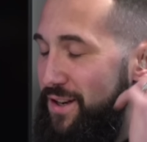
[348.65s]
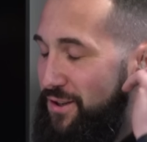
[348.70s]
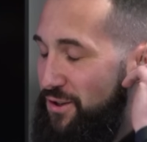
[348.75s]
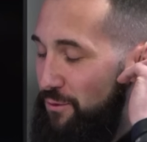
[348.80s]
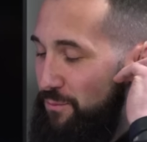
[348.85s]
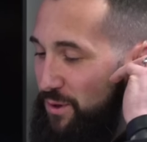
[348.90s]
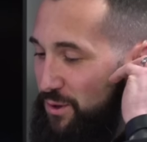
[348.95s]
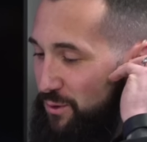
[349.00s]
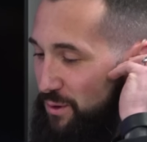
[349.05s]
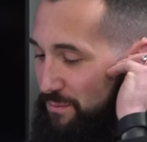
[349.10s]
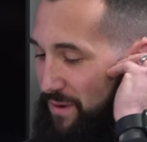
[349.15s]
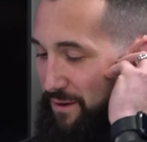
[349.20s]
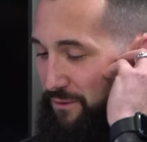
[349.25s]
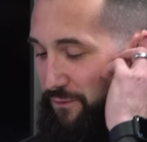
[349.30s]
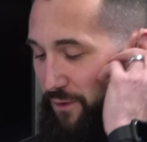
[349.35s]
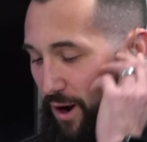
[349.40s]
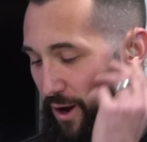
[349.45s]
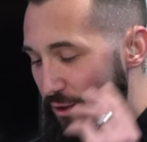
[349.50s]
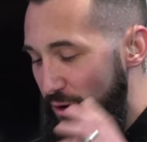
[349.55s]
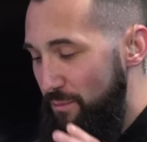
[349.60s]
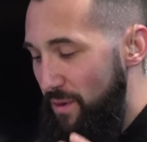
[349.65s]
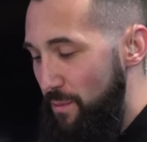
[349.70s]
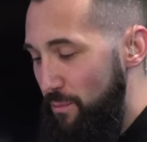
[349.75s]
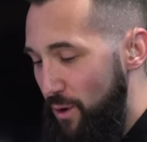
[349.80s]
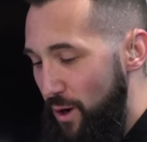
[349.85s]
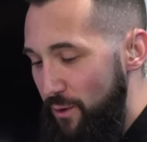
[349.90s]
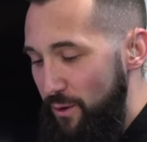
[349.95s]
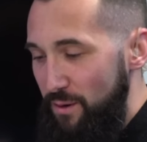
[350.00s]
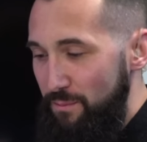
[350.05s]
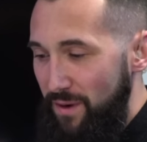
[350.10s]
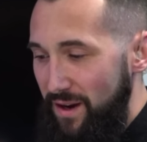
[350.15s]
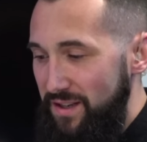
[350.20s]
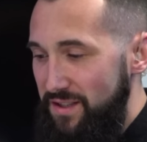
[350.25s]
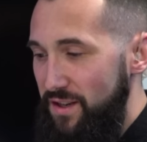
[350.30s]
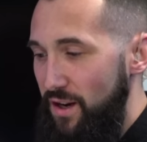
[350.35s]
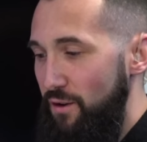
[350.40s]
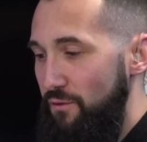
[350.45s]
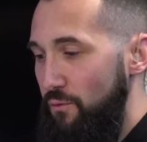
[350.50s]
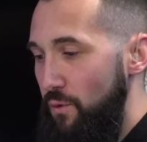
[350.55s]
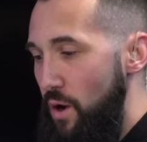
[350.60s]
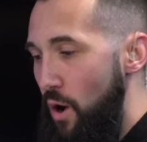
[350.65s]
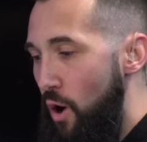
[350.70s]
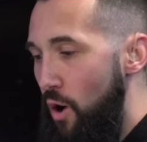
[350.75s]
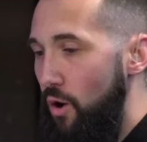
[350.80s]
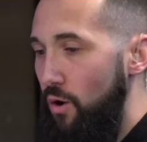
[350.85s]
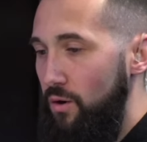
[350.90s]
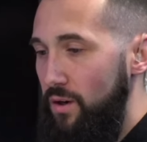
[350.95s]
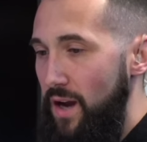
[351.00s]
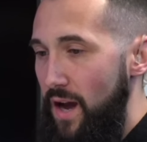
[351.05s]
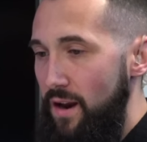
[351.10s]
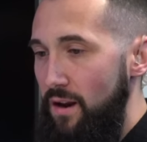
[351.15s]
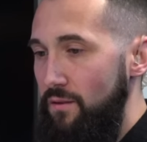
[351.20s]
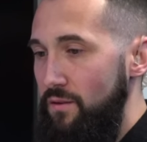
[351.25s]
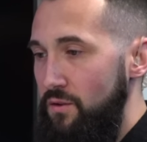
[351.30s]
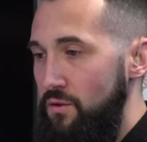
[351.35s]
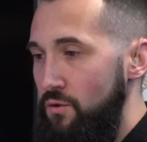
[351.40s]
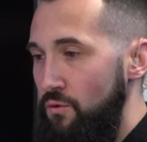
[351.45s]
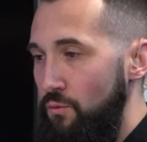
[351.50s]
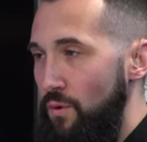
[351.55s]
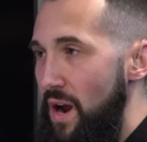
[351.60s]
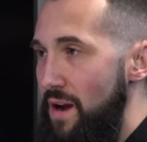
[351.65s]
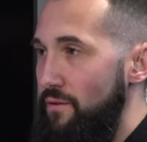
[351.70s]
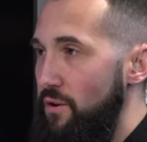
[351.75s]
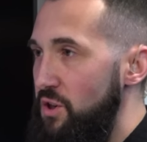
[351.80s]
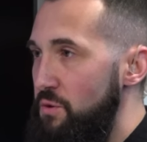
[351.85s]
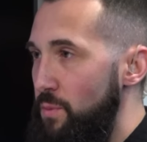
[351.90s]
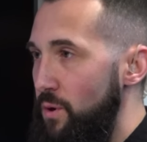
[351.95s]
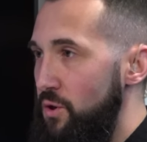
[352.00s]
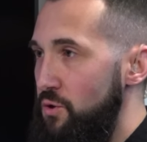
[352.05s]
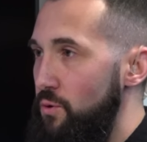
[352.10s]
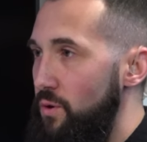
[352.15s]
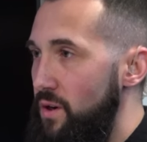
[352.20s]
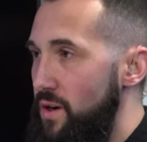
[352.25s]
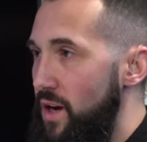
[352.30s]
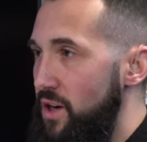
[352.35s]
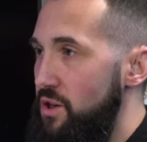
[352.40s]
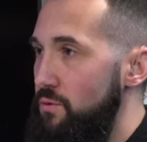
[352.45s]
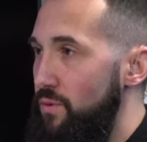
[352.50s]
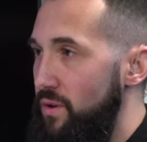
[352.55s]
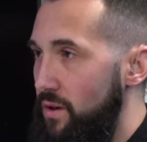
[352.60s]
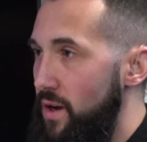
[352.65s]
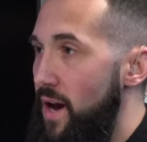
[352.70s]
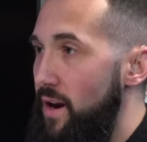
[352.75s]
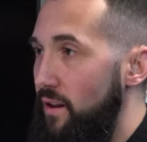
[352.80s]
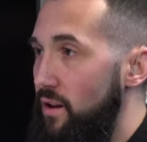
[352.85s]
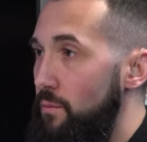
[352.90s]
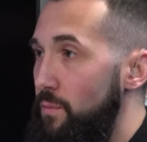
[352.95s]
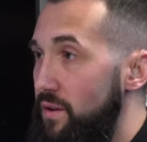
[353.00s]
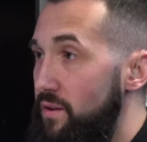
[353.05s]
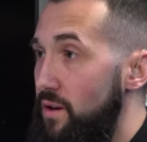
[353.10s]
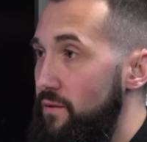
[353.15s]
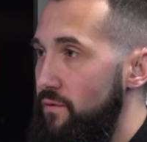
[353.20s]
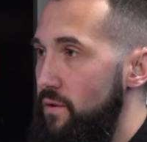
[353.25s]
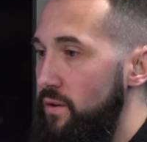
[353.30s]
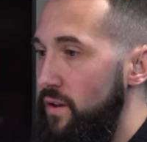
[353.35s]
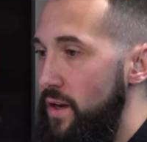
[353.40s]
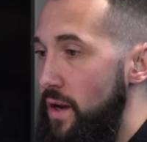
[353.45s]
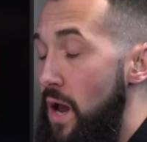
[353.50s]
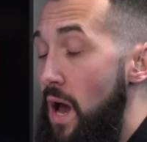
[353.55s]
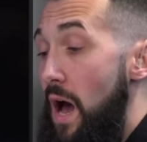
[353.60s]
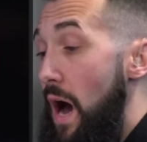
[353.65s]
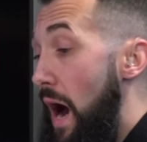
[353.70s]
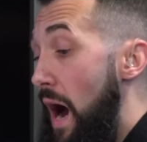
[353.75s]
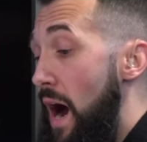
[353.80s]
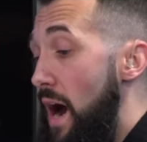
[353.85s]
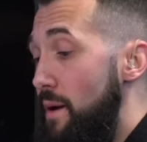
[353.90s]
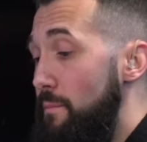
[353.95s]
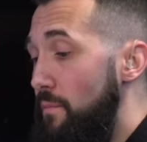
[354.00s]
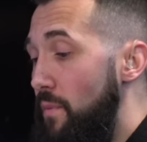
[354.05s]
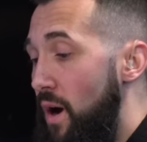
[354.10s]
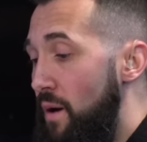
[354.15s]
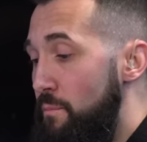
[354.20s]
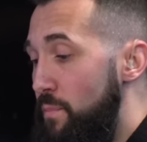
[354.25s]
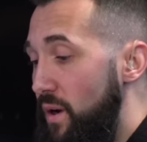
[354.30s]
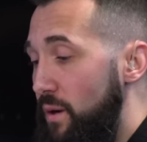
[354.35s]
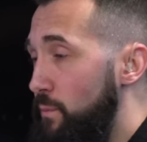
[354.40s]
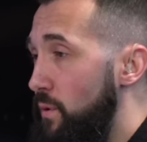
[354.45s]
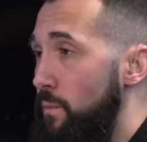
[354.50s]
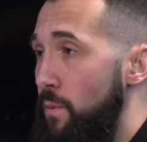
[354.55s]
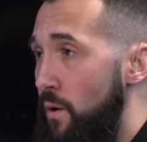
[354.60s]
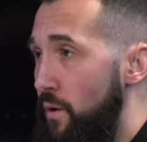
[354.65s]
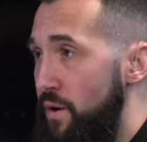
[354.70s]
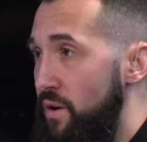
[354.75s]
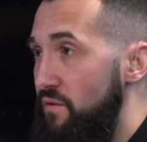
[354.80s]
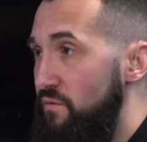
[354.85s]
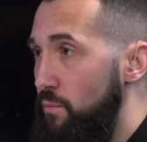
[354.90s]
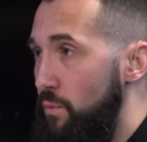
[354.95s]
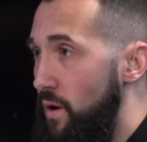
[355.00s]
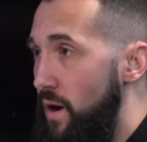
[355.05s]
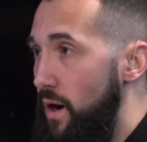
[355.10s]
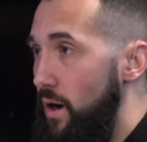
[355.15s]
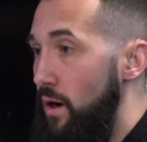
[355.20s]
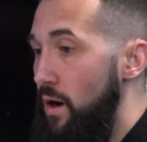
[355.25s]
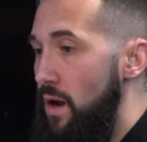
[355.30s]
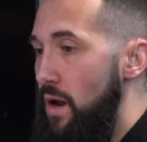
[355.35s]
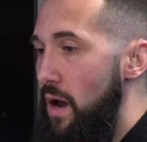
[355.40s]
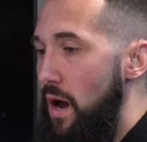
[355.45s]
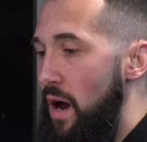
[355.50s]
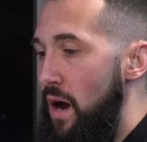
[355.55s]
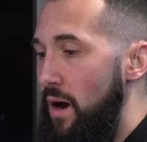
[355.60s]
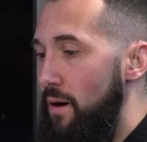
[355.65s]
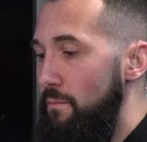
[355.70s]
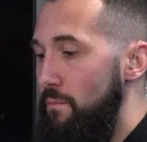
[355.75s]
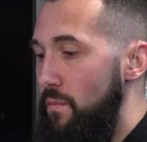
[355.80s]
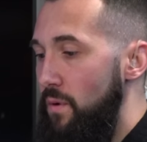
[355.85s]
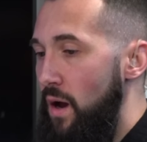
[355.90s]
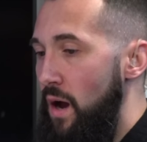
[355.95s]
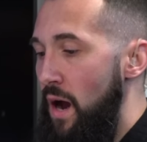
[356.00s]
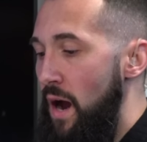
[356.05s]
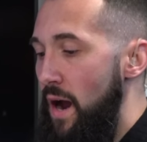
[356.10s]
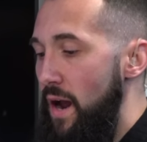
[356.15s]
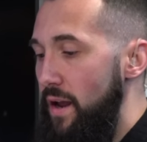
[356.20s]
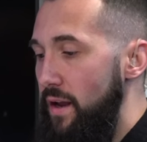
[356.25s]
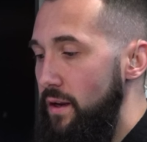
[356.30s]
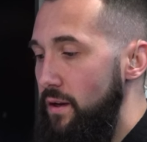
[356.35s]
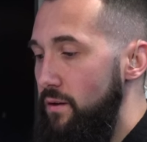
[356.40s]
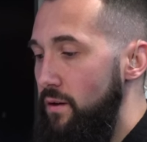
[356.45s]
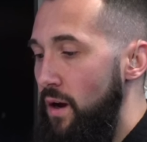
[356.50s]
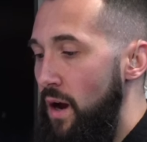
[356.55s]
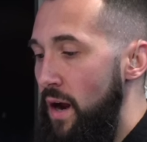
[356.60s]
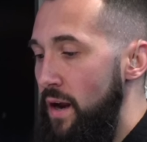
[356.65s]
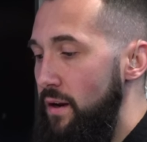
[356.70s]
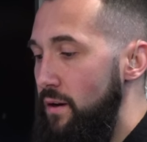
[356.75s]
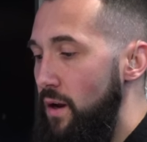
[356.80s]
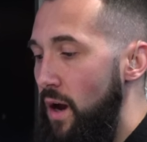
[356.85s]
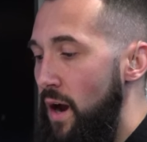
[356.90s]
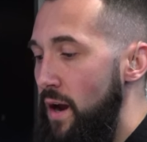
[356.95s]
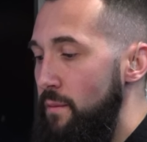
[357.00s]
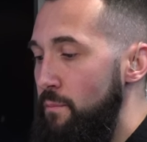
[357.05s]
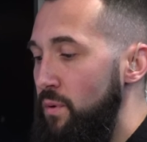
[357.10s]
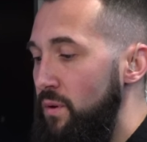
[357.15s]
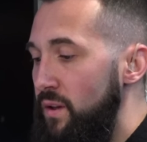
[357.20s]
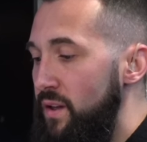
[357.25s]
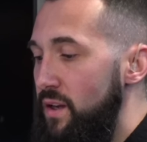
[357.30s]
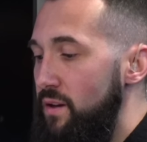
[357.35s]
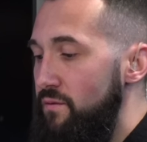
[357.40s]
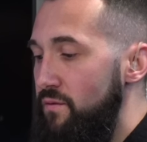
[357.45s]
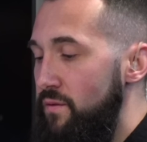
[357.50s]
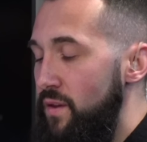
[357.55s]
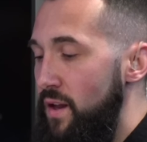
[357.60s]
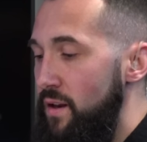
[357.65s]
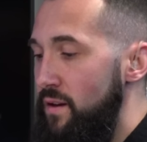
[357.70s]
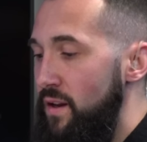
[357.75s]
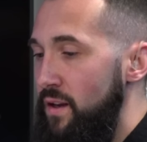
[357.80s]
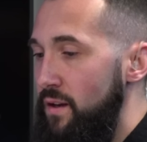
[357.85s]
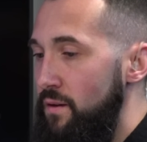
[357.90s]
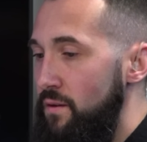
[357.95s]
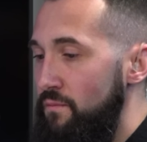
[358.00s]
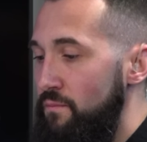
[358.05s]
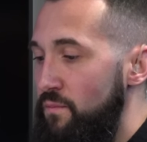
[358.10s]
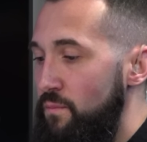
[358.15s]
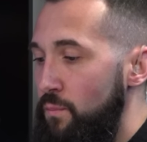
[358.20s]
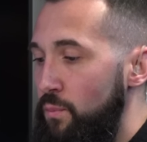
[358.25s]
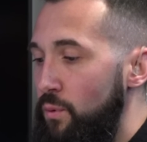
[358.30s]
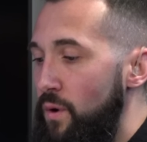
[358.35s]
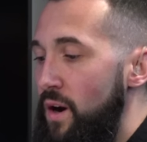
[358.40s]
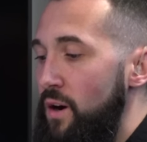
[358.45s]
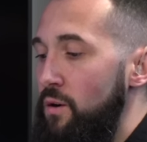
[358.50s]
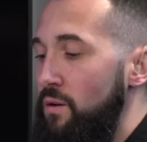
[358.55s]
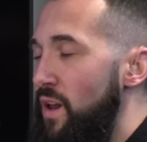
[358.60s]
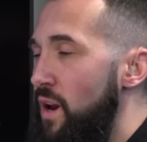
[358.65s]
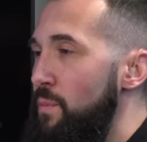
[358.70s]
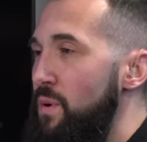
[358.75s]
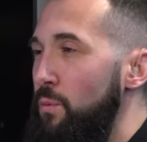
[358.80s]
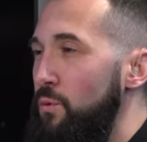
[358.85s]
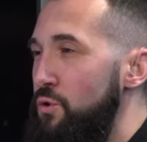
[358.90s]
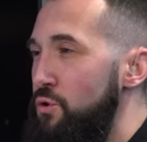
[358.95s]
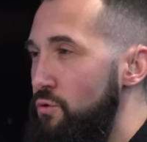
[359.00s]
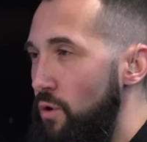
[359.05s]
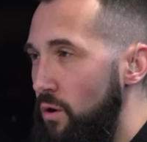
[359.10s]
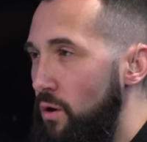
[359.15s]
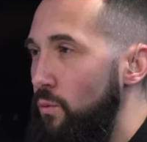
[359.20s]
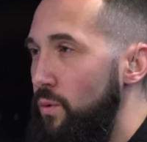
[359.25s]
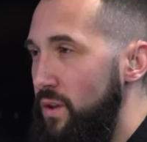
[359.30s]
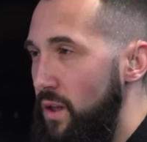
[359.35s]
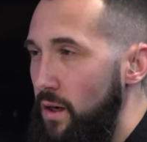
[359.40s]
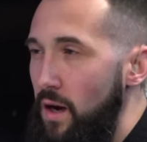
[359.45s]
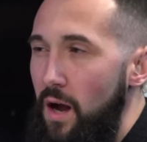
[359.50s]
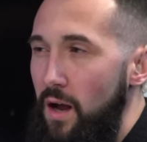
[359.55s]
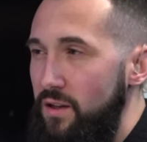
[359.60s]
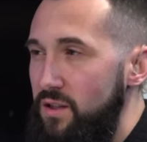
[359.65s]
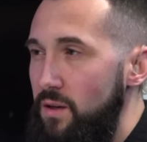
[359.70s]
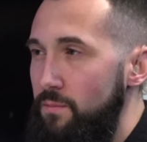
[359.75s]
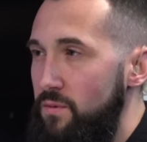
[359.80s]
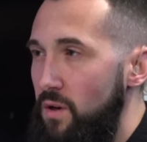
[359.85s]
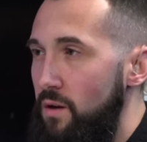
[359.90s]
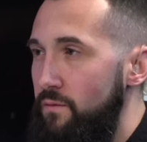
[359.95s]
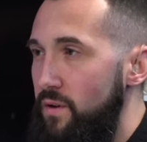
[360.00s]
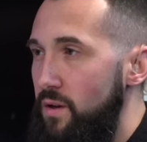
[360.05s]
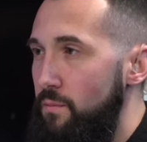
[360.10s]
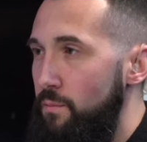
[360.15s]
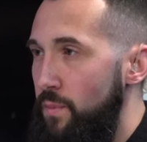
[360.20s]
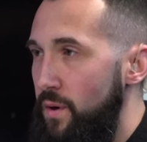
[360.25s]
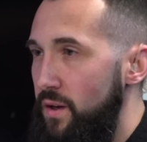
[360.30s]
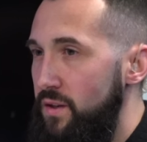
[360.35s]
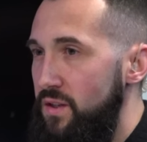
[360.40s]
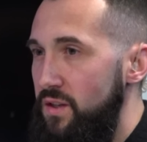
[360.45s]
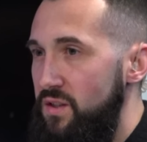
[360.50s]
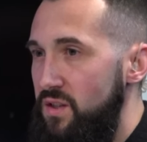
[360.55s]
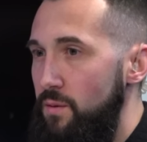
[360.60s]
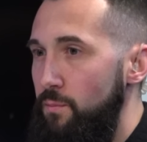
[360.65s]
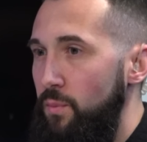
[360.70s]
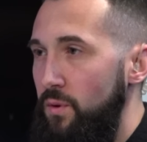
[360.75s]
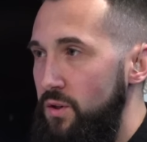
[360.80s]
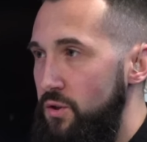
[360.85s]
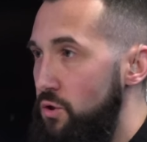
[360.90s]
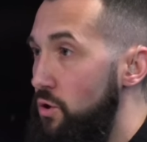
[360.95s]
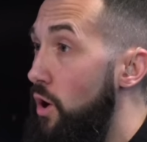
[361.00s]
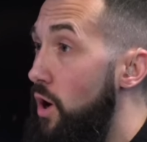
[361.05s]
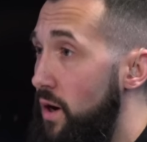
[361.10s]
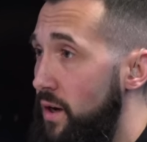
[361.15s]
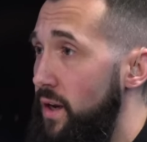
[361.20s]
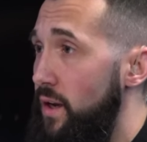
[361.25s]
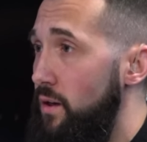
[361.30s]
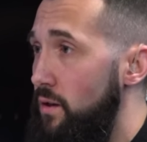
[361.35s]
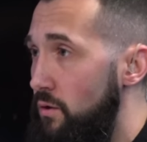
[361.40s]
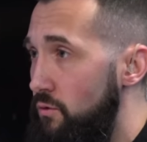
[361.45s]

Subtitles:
So between my father, my brother, and myself, we all kind of derive our spiritual connection with God a little bit differently. I'm a big proponent of prayer. I believe that prayer, a lot of people struggle with the concept of it, but it's as simple as talking.